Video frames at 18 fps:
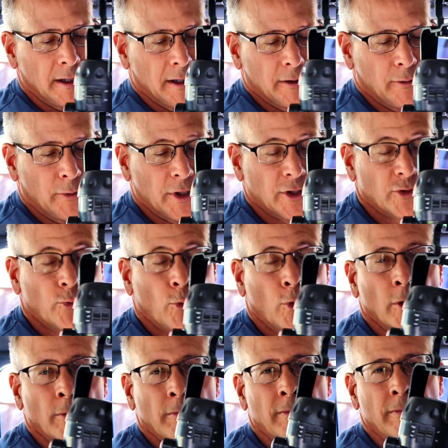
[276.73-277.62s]
when it's
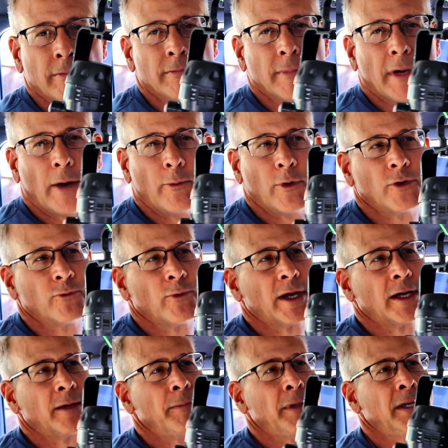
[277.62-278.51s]
warm. I wouldn't
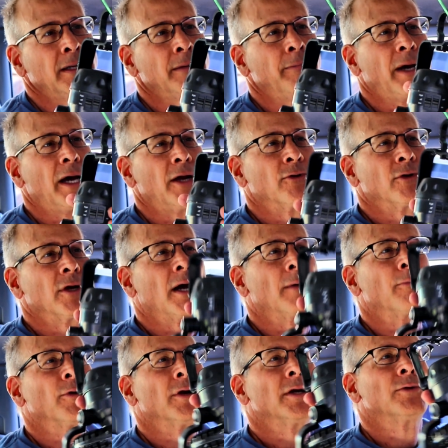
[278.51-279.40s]
recommend a battery
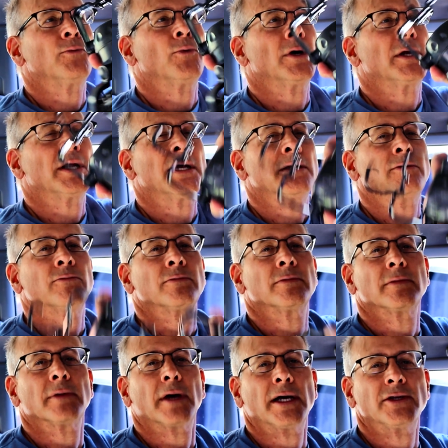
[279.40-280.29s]
operated one.
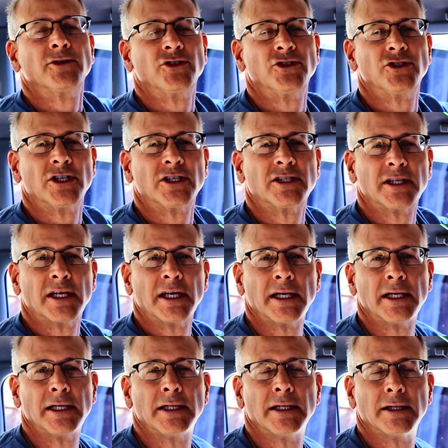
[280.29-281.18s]
I'd suggest
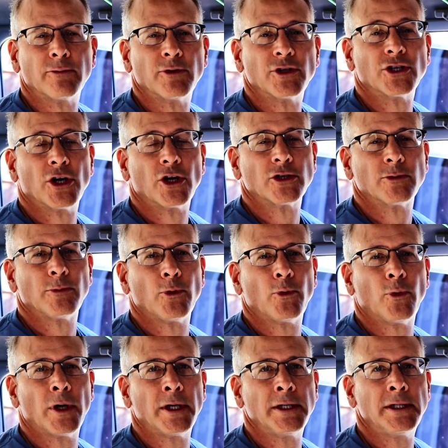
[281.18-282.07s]
a rechargeable
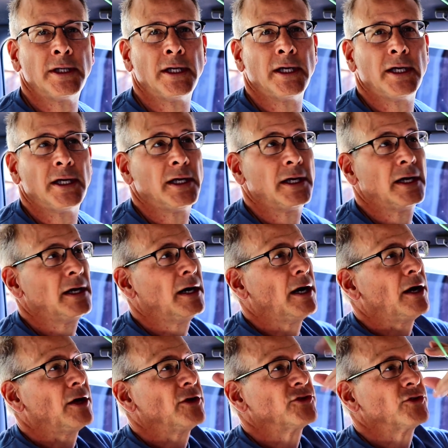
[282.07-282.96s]
one.
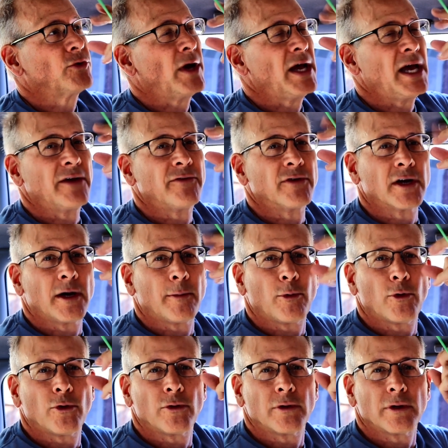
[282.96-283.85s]
Also, I have a
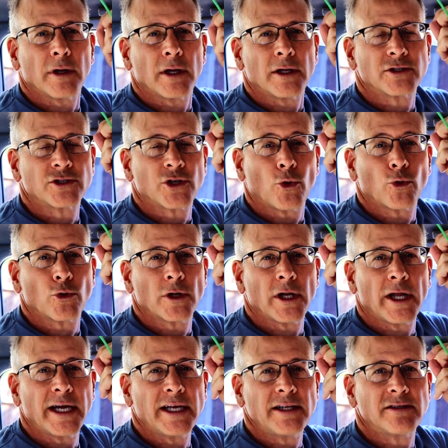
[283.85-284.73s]
couple solar
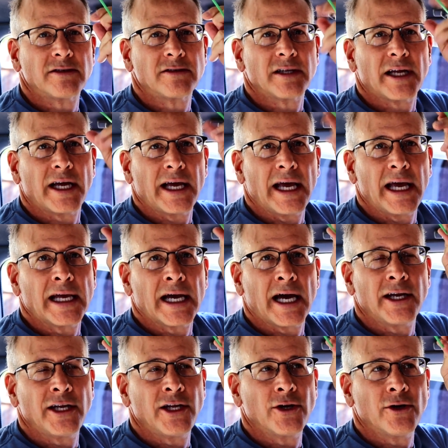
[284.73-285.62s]
lights that I hang
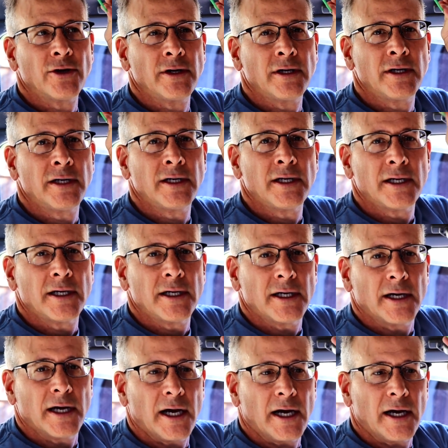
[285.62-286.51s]
on here
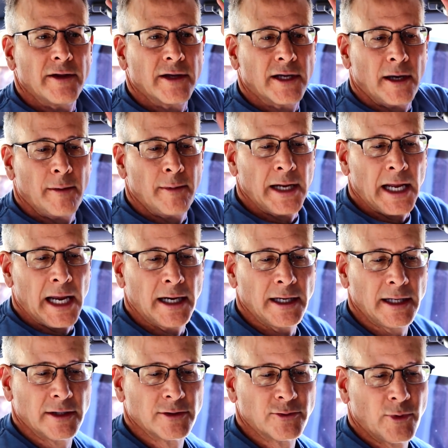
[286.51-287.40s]
that come in
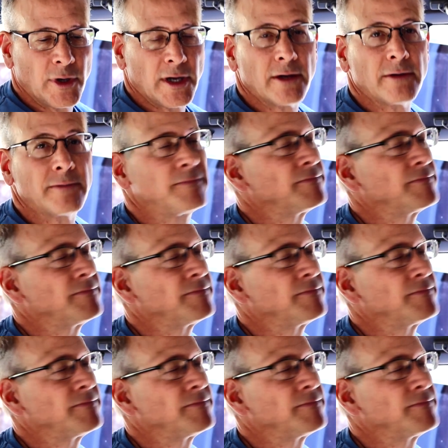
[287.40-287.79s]
handy as well.